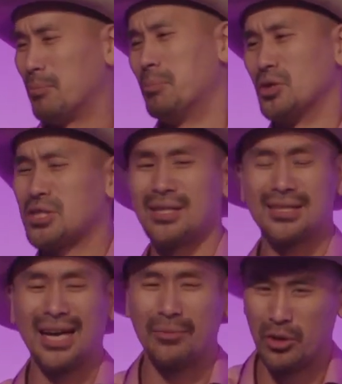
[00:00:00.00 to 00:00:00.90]
most of
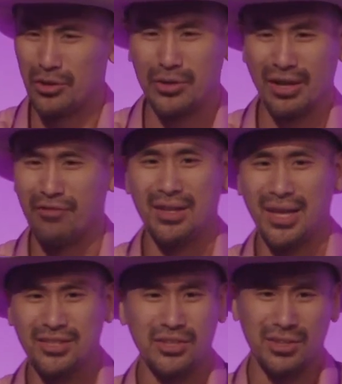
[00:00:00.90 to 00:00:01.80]
the time when you give a
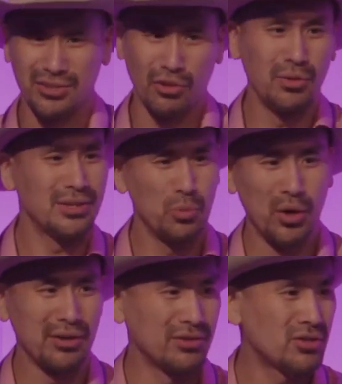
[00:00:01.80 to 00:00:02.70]
lecture, there's always
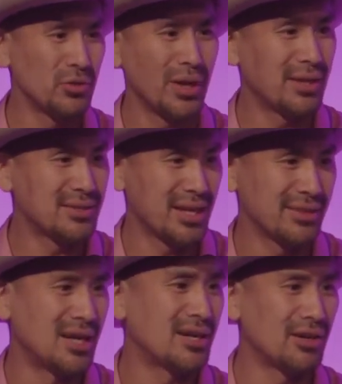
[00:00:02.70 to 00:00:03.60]
1 or 2 heads that
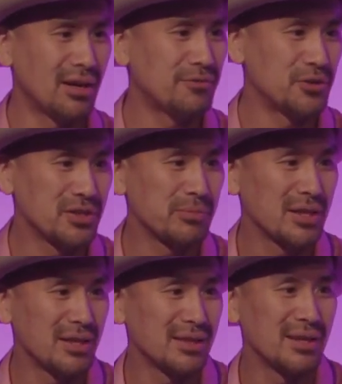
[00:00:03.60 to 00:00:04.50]
nod off or
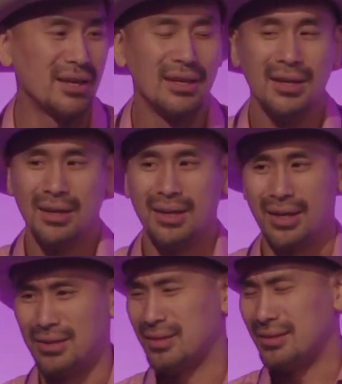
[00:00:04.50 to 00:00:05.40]
something like that.
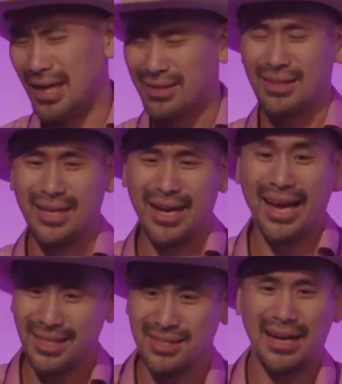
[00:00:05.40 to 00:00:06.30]
And not that that
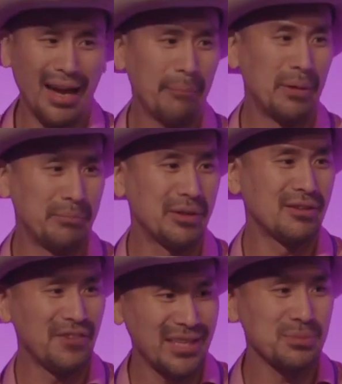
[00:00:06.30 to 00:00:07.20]
hasn't happened, but
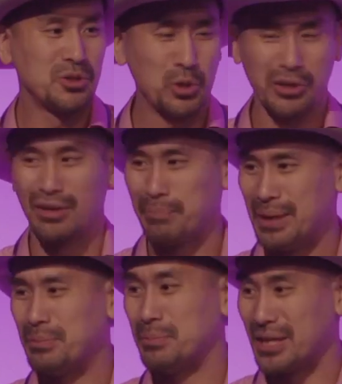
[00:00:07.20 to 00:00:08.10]
the vast majority of
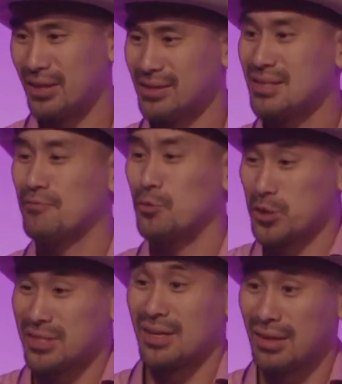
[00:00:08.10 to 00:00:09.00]
people, because they're
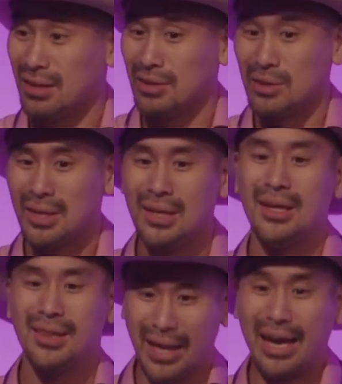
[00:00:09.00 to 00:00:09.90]
forced to code,
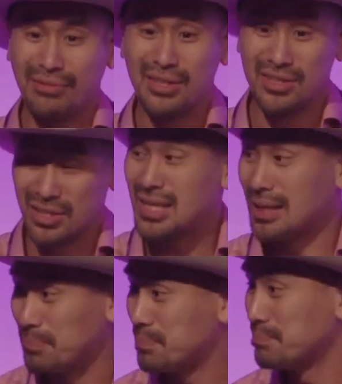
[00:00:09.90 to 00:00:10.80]
they have to just
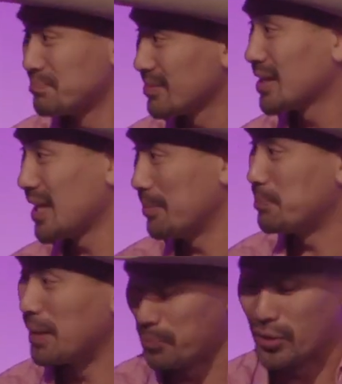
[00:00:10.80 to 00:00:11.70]
keep up